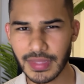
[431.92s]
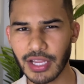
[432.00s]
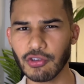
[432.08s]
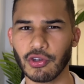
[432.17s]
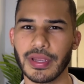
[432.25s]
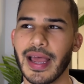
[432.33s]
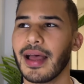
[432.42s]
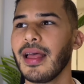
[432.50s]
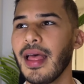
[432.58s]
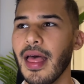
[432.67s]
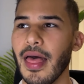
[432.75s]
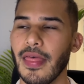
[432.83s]
So yeah,
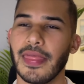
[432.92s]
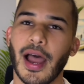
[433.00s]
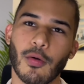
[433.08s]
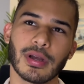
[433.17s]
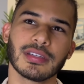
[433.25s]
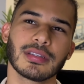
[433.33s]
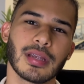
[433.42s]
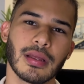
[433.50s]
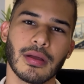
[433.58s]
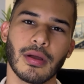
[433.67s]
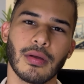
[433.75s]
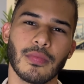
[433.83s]
that was
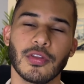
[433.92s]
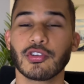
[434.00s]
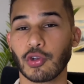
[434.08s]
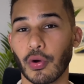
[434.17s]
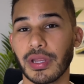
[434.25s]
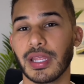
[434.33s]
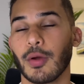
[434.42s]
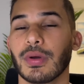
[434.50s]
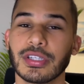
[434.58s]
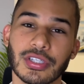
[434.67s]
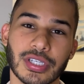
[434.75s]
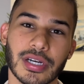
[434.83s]
the story that I
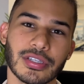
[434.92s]
wanted to share.